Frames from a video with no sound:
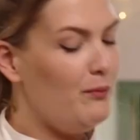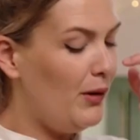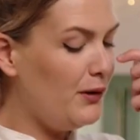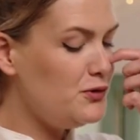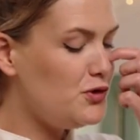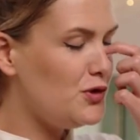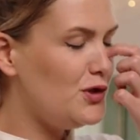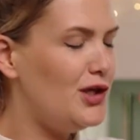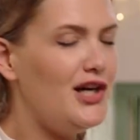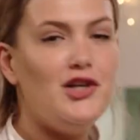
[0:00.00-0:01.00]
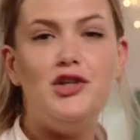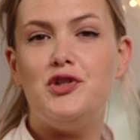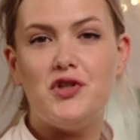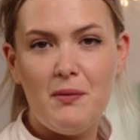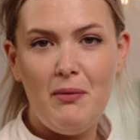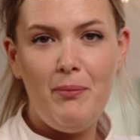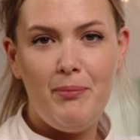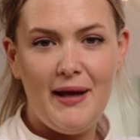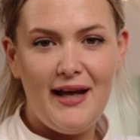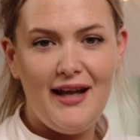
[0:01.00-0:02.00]
Bonjour, je
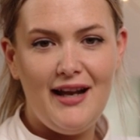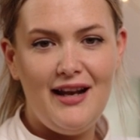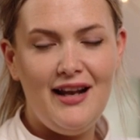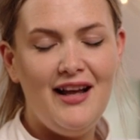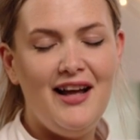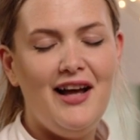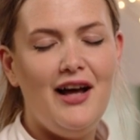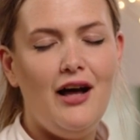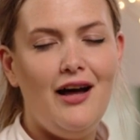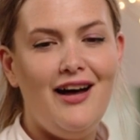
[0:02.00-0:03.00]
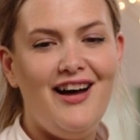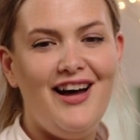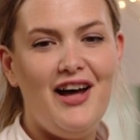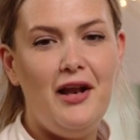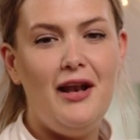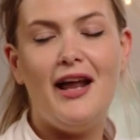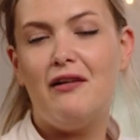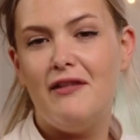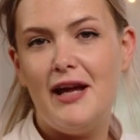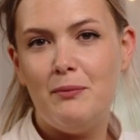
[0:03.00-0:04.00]
m'appelle la
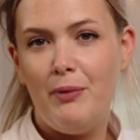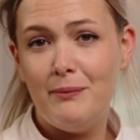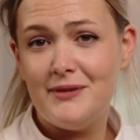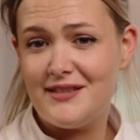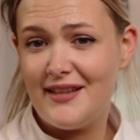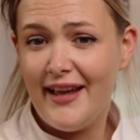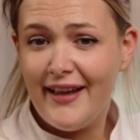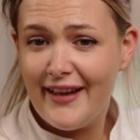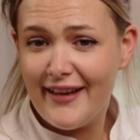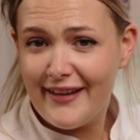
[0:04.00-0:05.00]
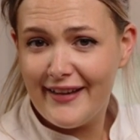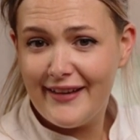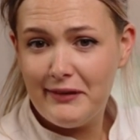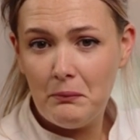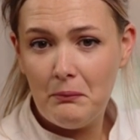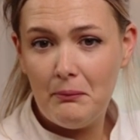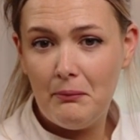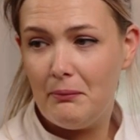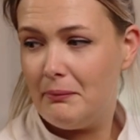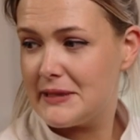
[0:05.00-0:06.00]
reine pomme de terre.
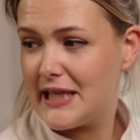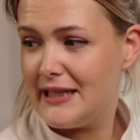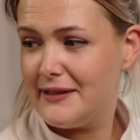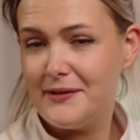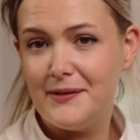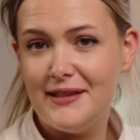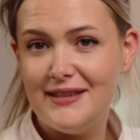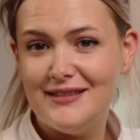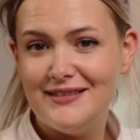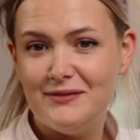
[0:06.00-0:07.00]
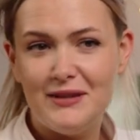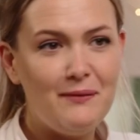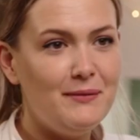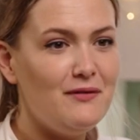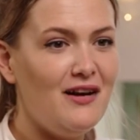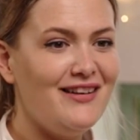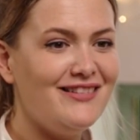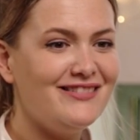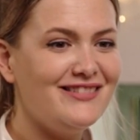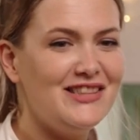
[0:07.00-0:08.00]
Potato queen, would that be right?
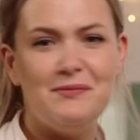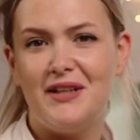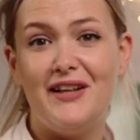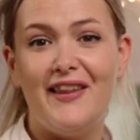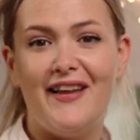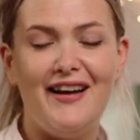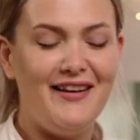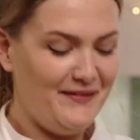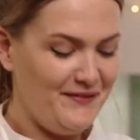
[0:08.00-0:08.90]
Something like that.